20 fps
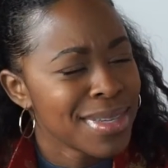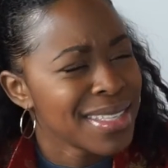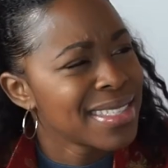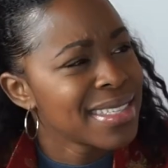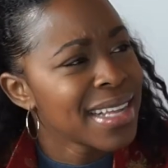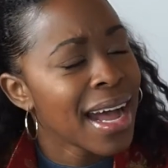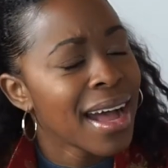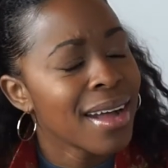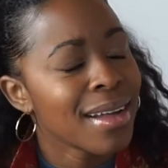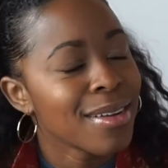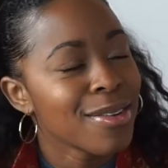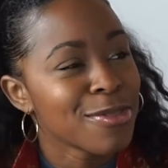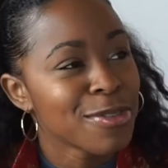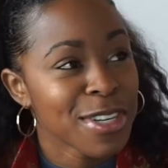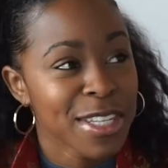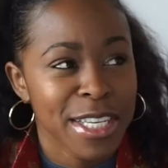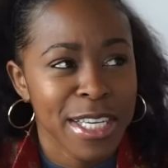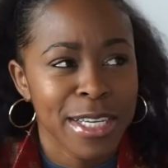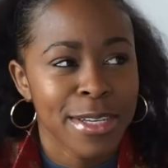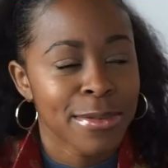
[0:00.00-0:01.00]
It's not
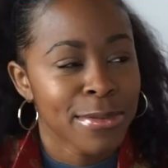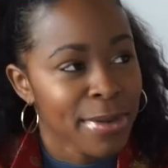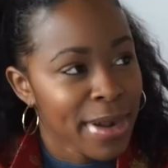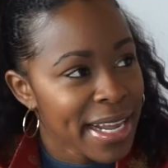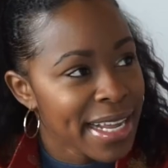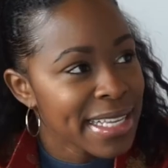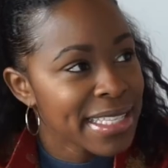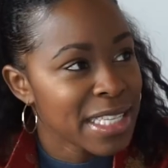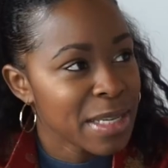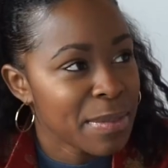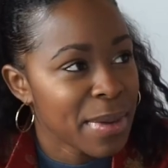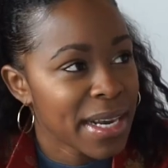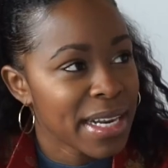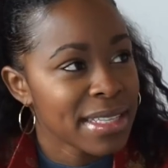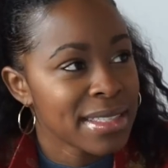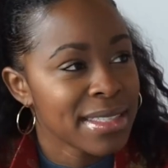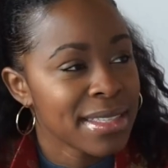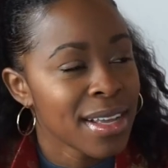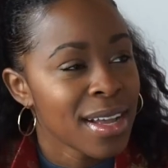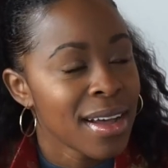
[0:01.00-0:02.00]
really crazy, but
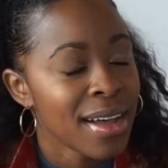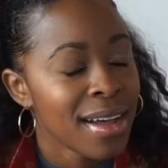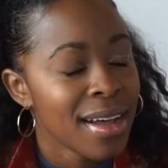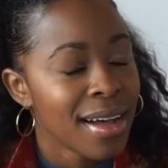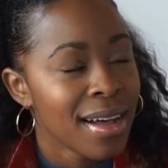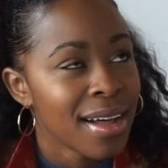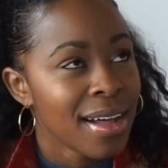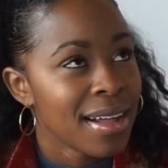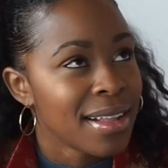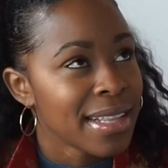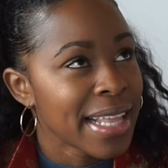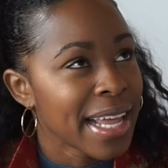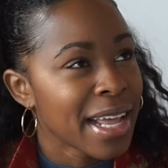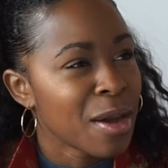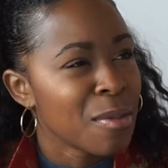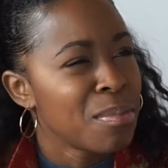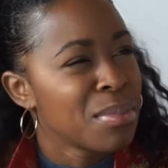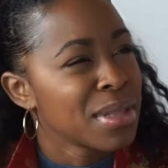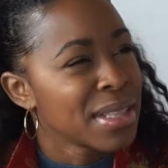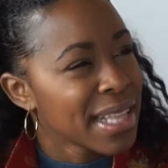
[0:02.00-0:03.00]
it's like
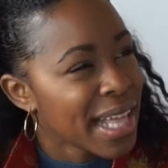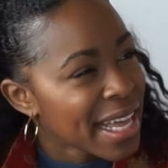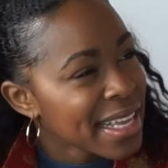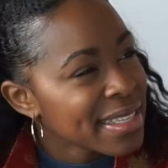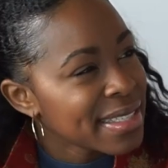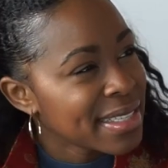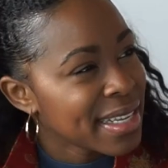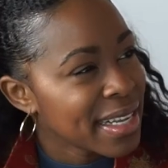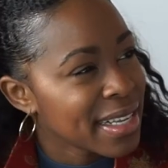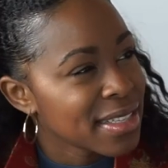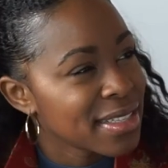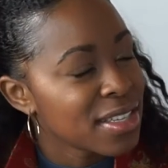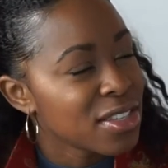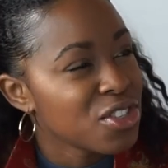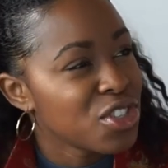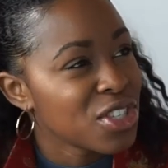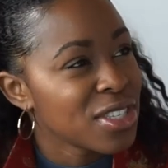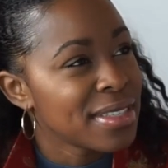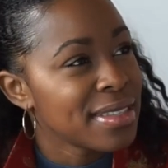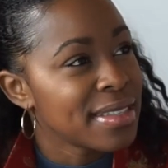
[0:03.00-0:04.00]
a blessing to
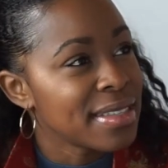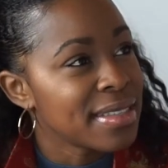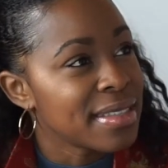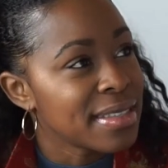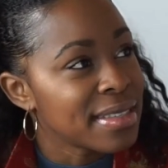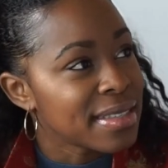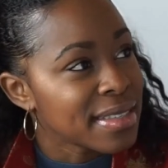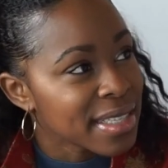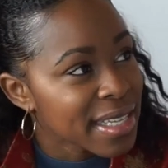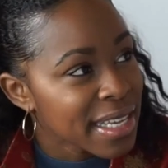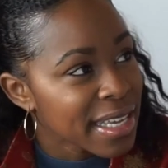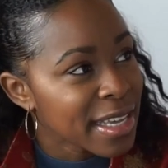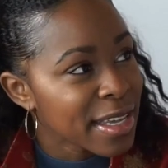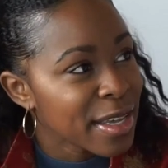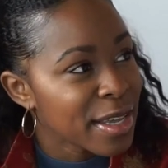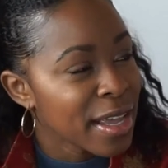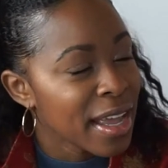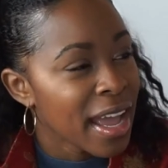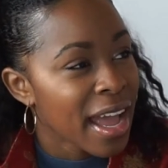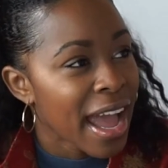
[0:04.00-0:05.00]
just
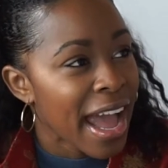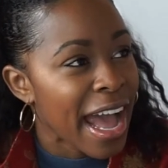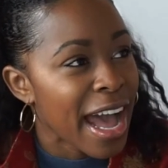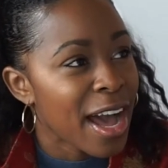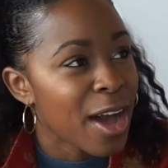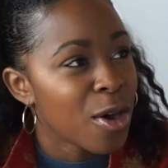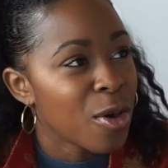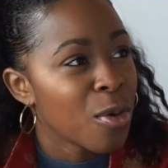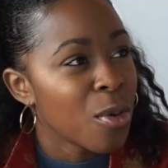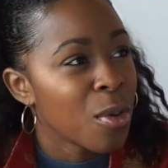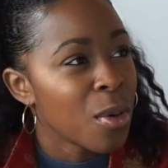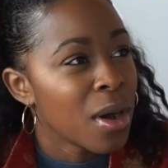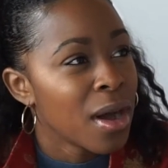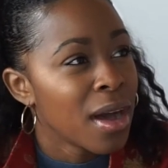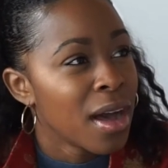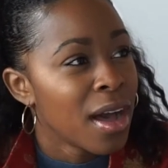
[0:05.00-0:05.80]
see how